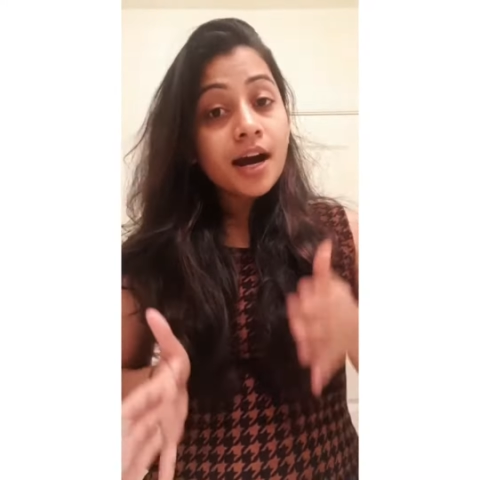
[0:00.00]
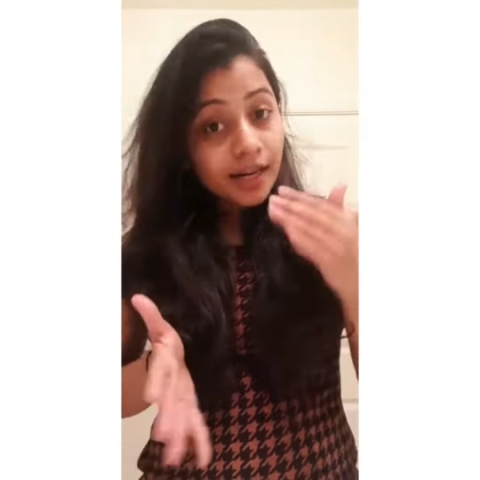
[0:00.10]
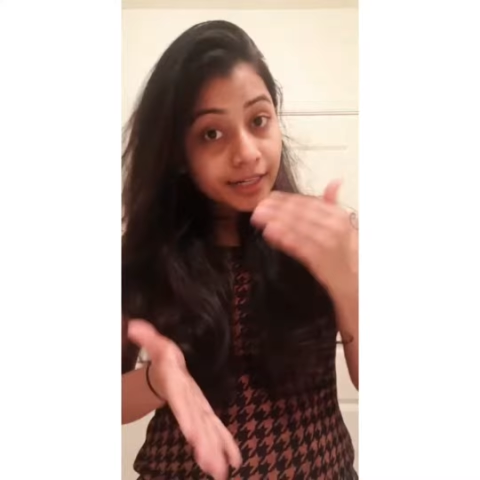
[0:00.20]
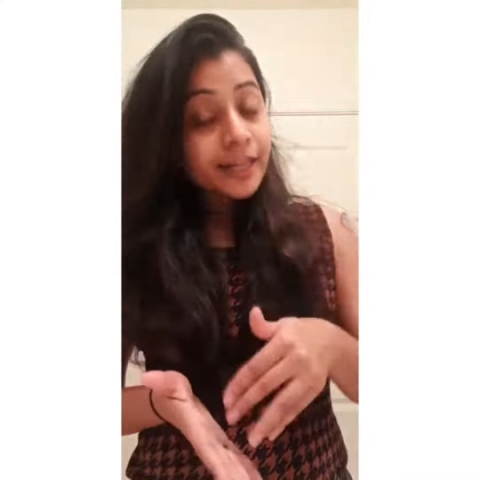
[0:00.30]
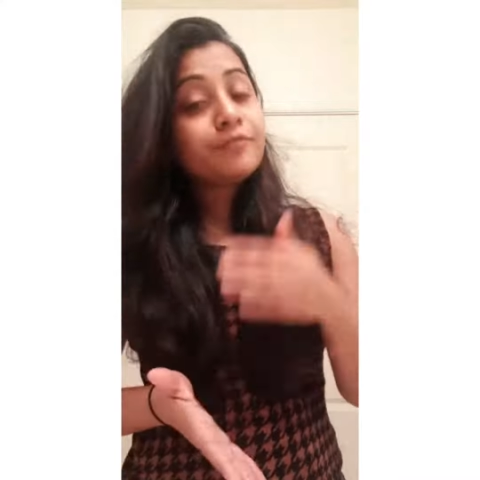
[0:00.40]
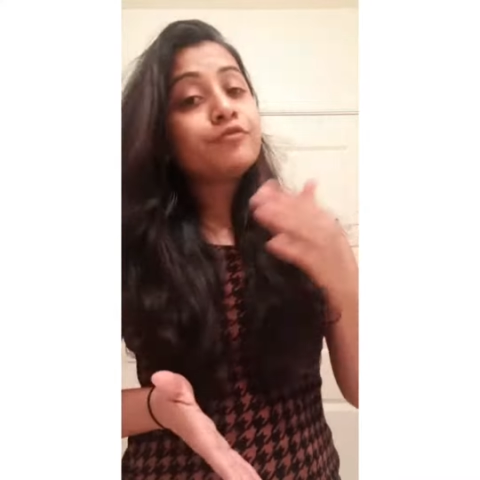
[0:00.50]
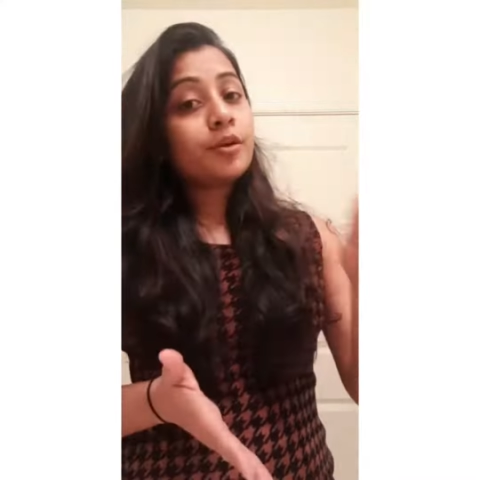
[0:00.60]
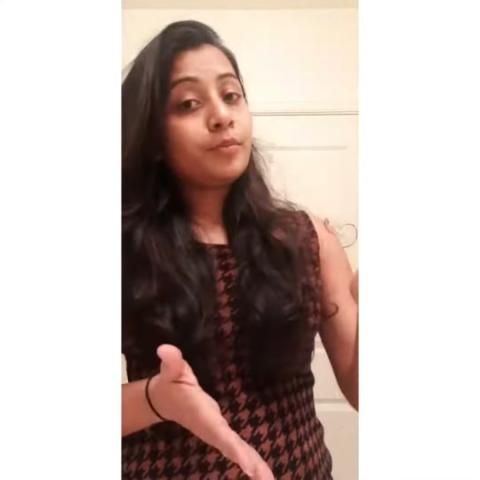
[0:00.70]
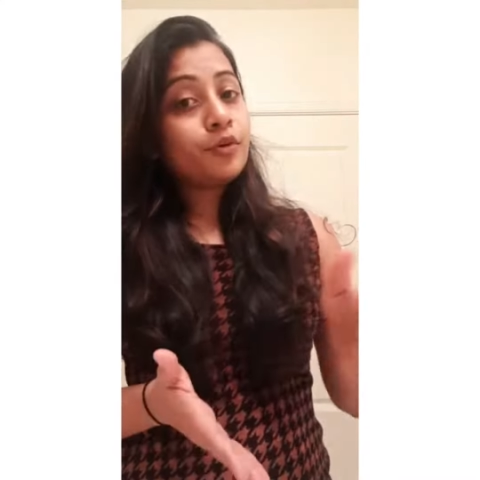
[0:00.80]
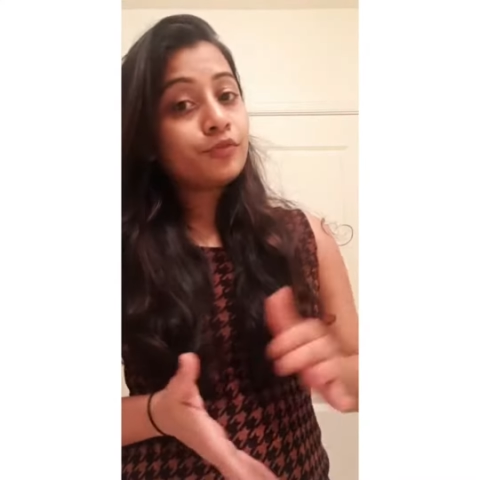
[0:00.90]
again for
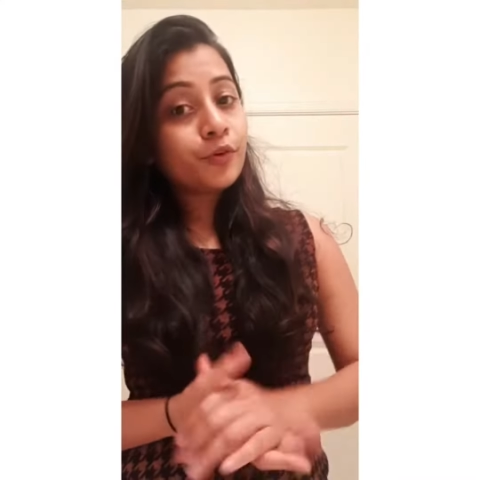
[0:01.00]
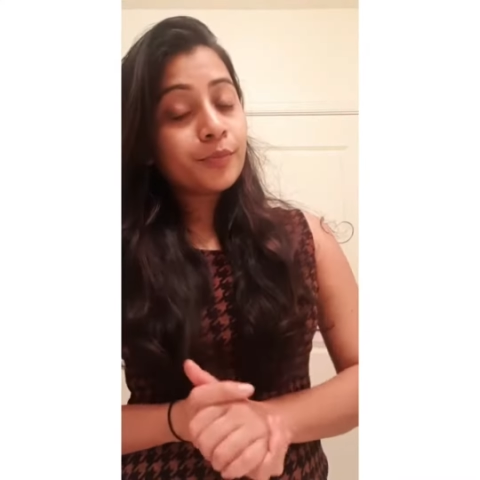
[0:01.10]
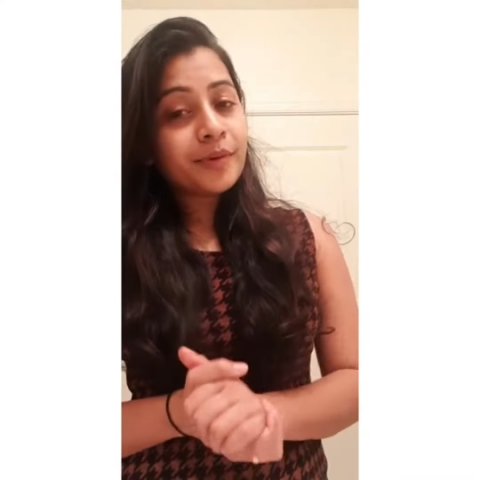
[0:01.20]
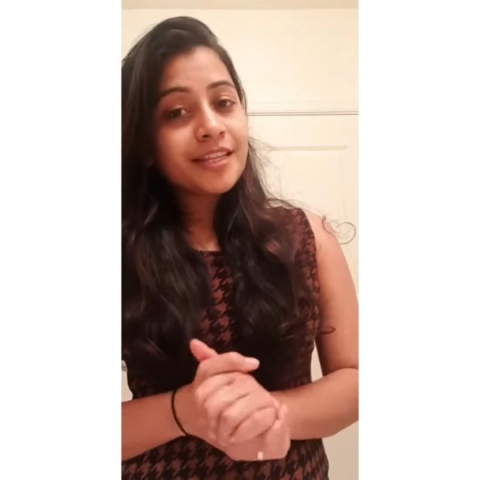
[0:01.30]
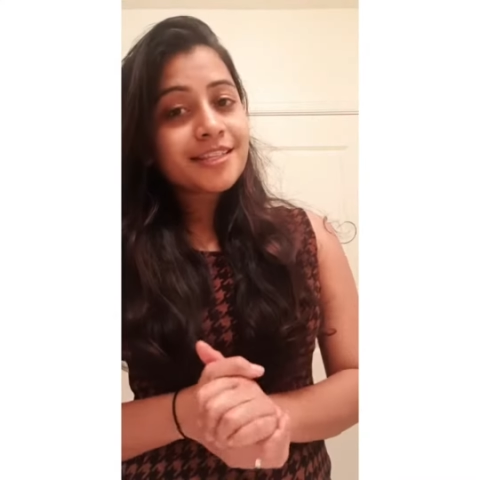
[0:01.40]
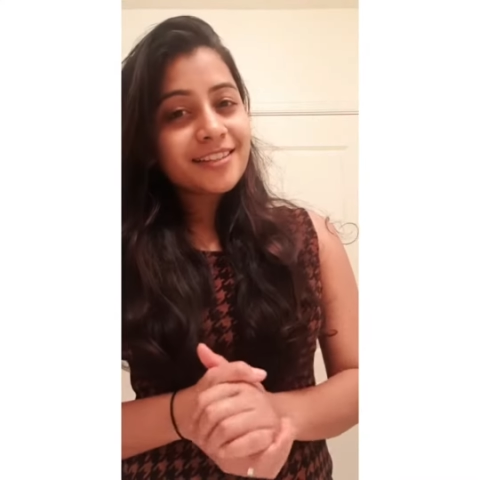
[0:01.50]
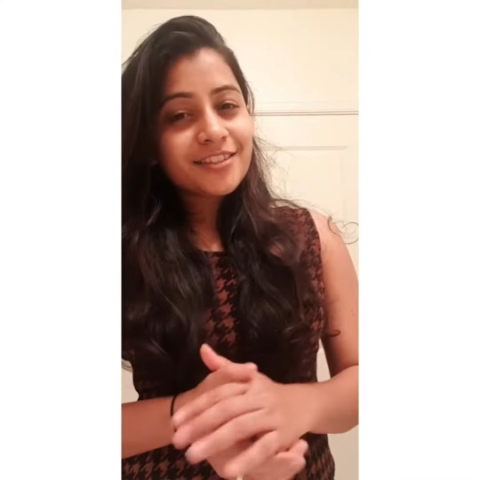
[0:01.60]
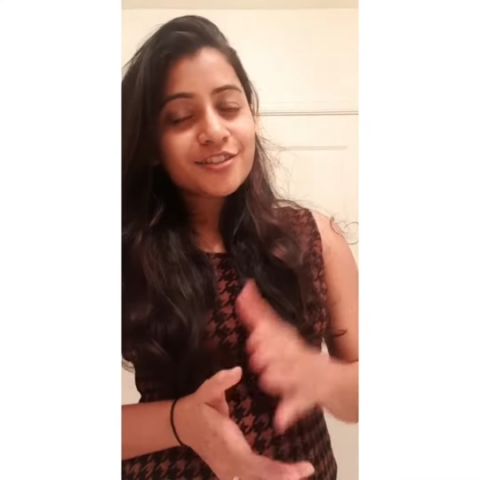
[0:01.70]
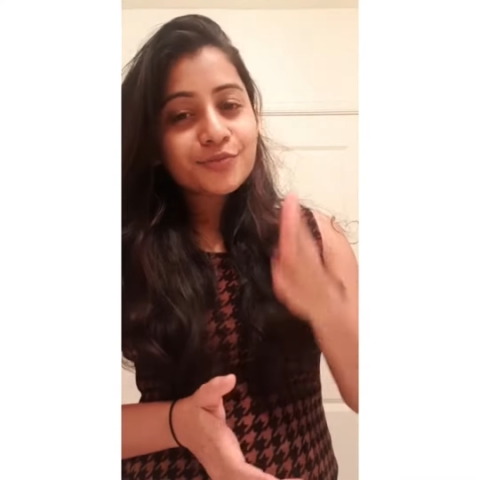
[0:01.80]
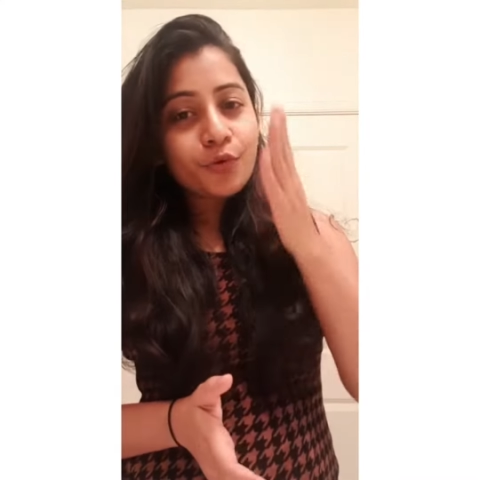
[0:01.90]
about 4 minutes and
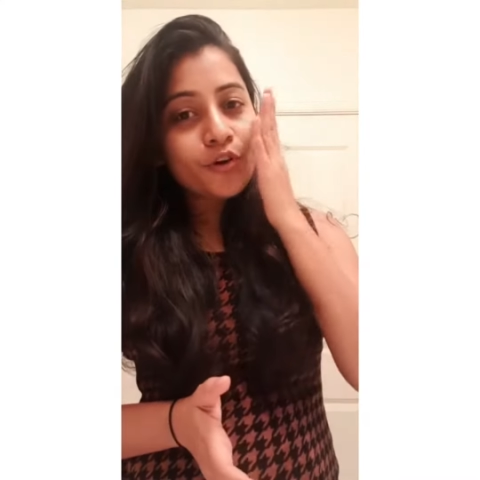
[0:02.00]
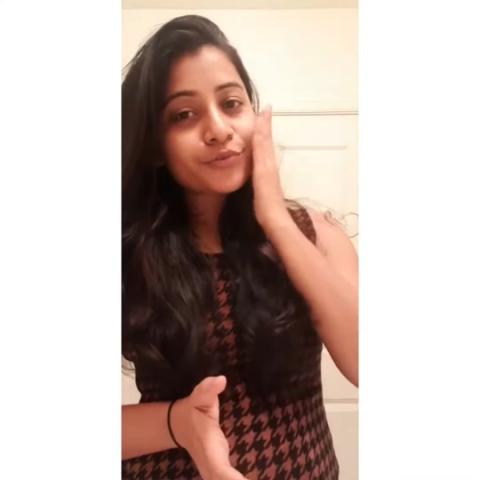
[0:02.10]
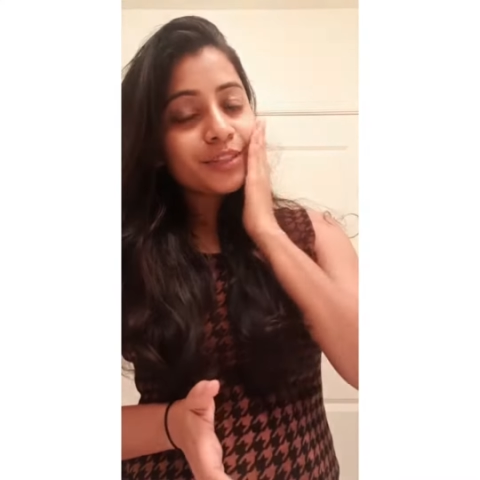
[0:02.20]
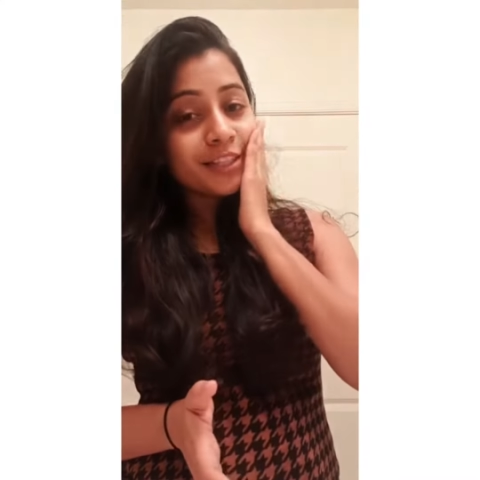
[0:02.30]
just washed with